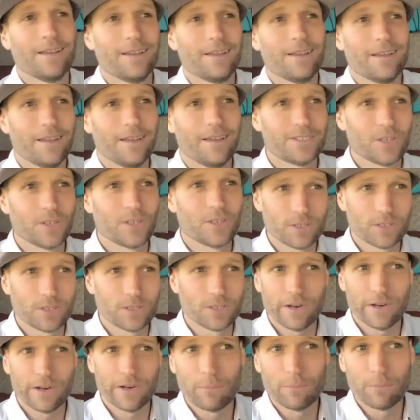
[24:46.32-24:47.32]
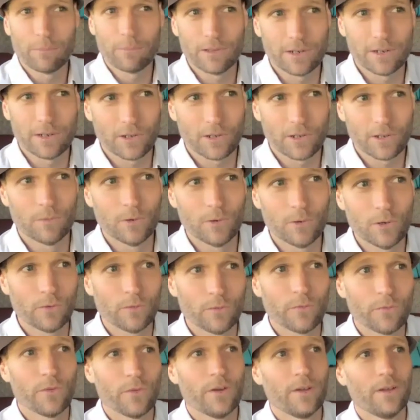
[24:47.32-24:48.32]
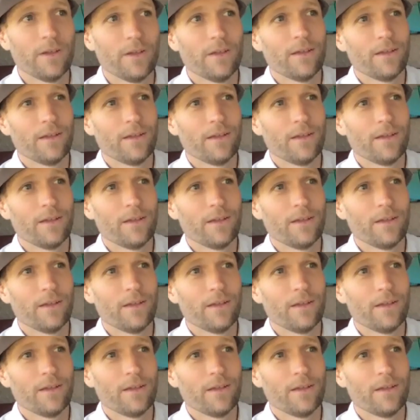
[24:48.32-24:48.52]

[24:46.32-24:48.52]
And so it was a very political move.